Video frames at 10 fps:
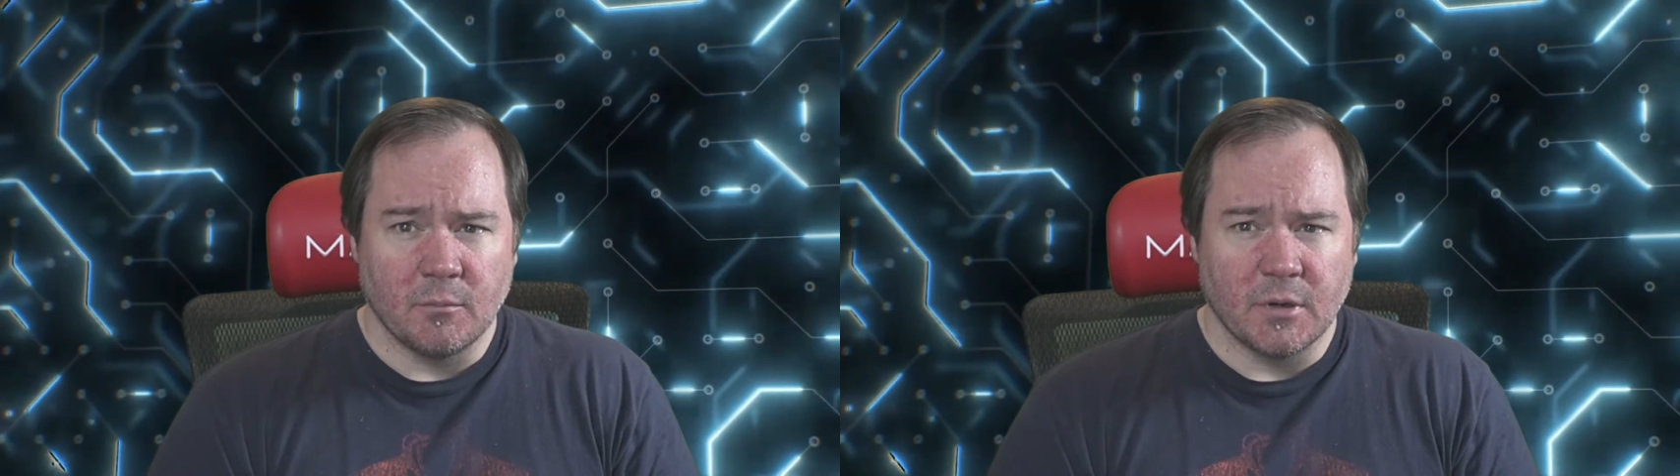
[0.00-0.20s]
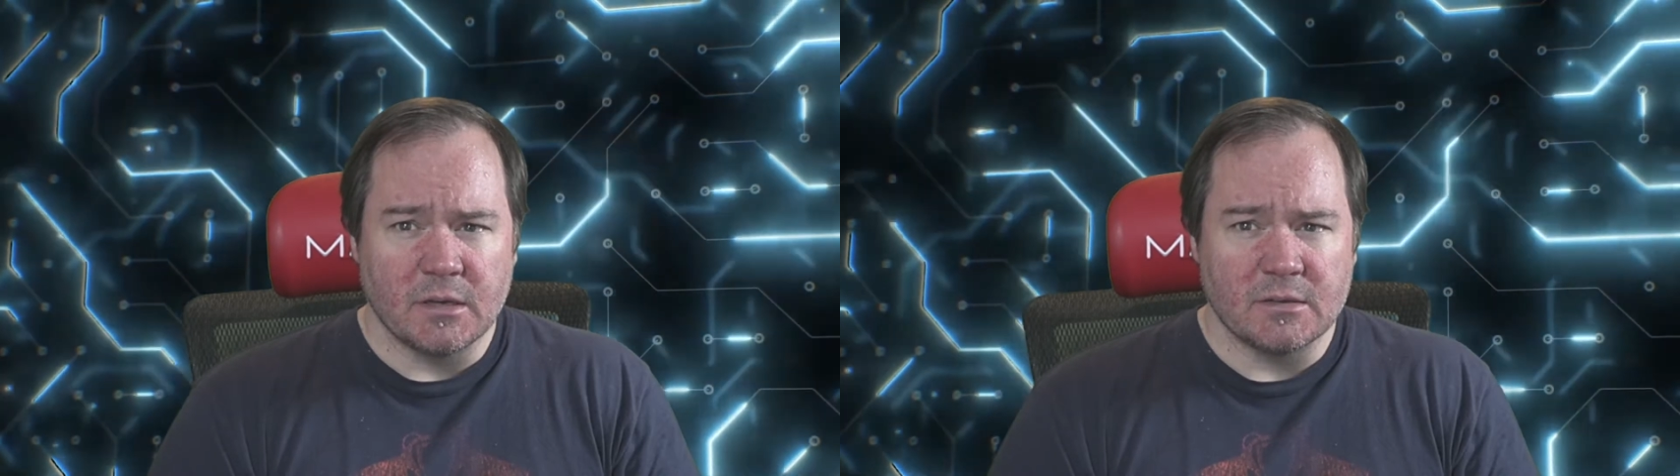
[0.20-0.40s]

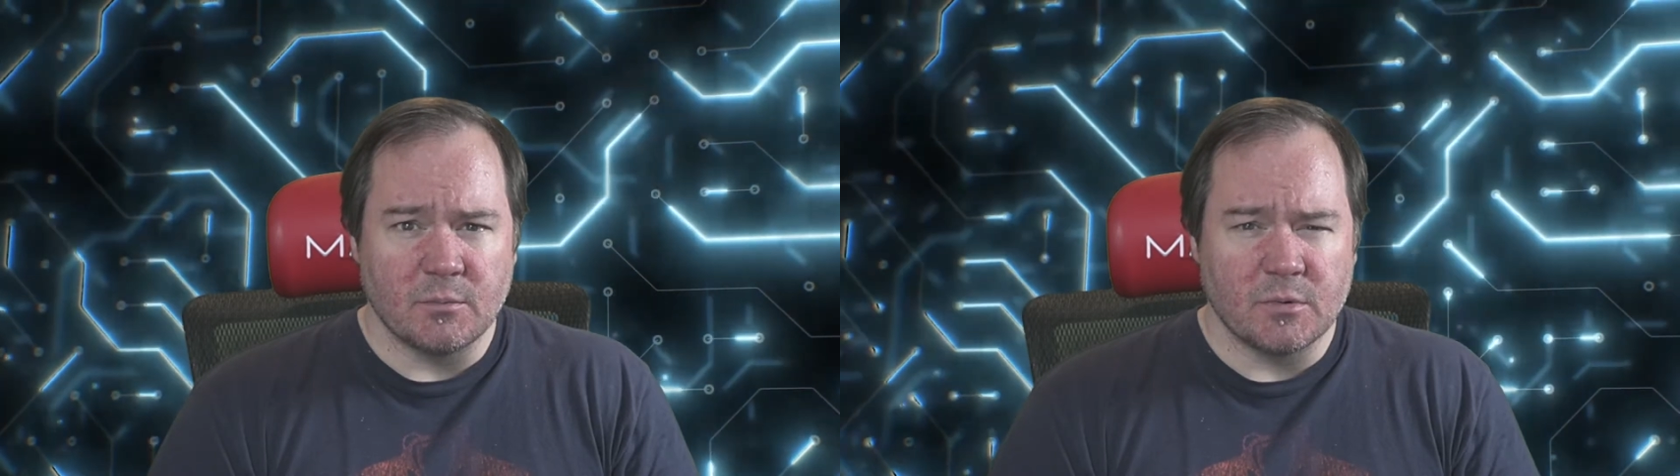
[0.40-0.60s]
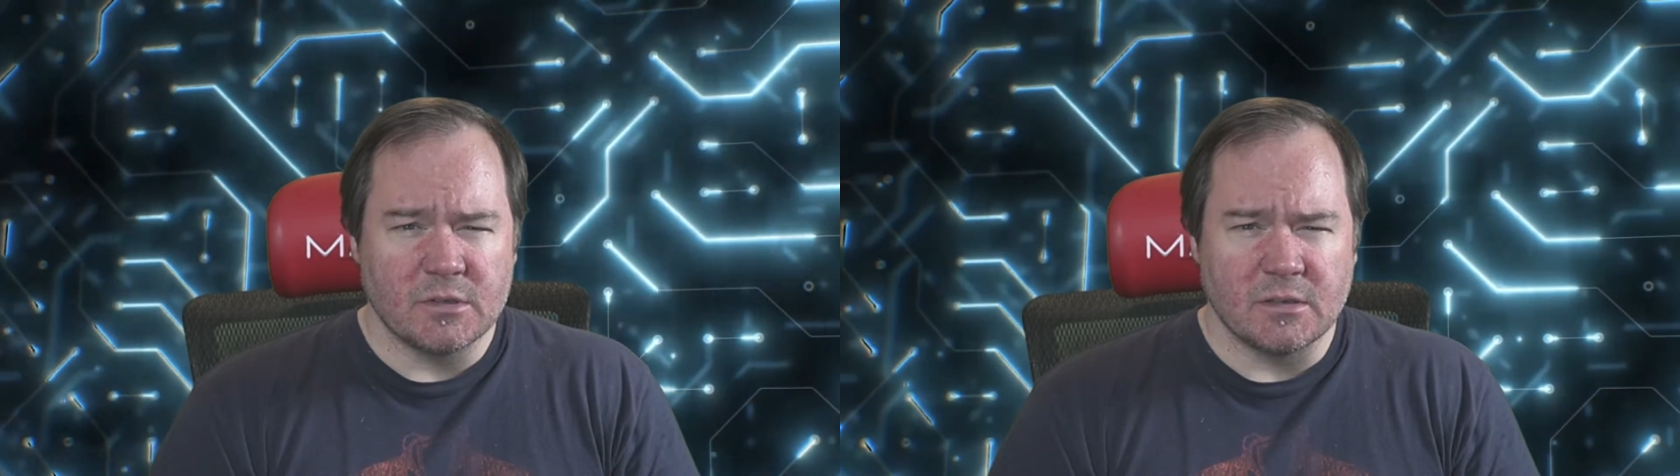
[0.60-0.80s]
Because
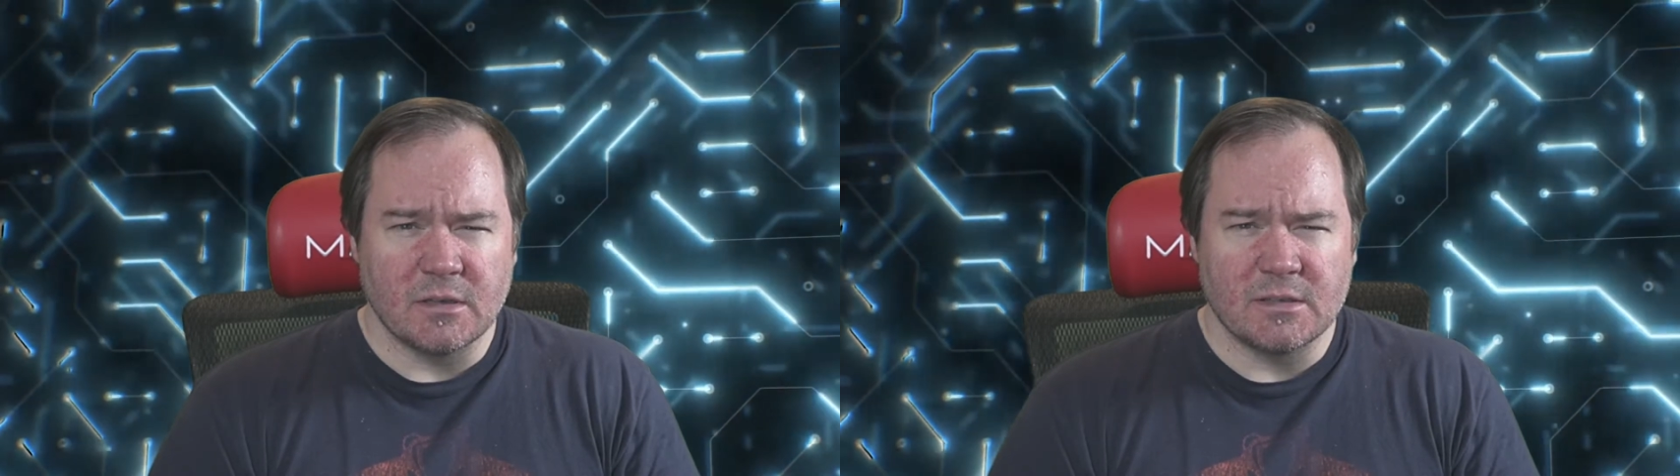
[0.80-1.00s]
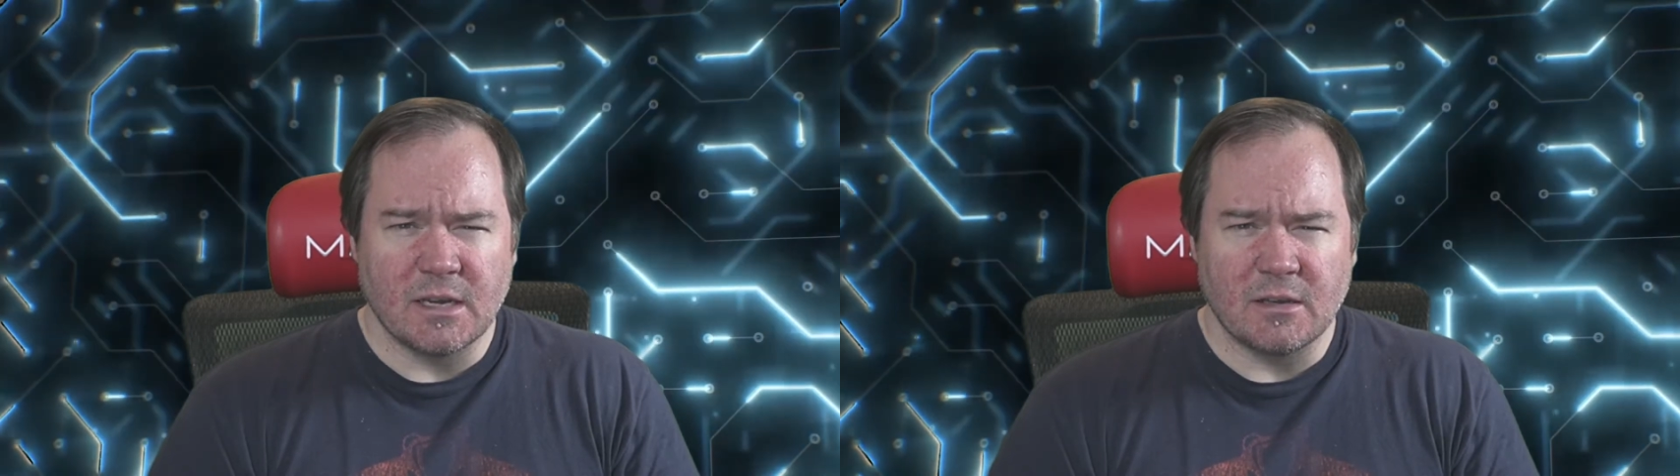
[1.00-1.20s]
it
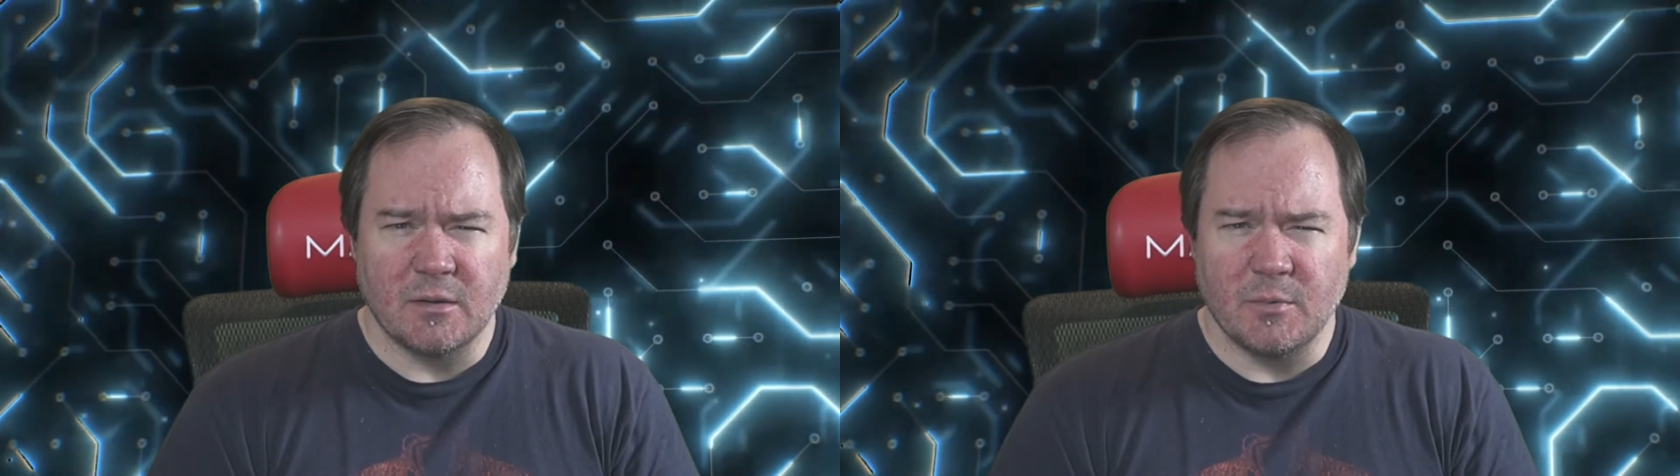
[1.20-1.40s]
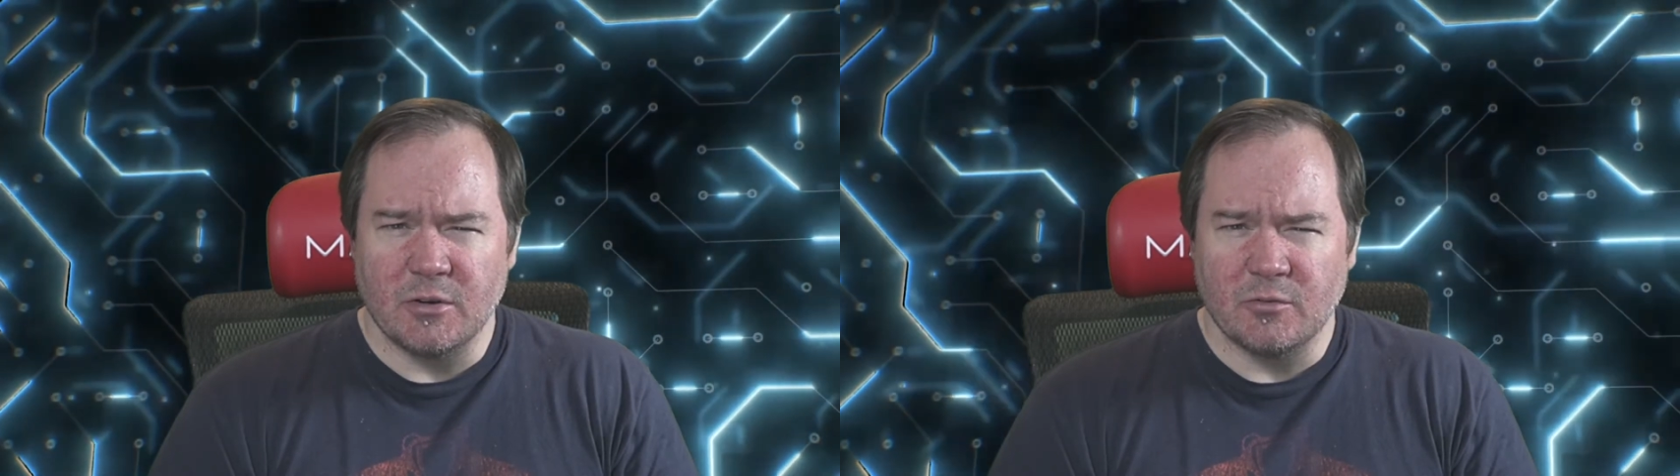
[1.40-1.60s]
wasn't
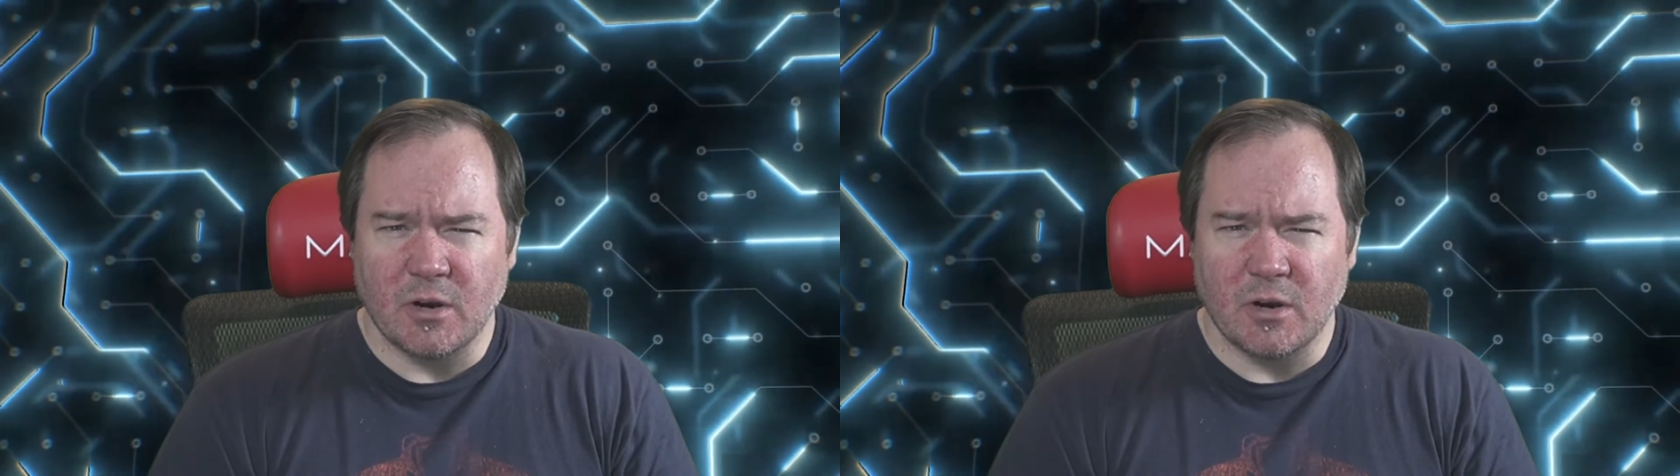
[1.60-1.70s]
exactly being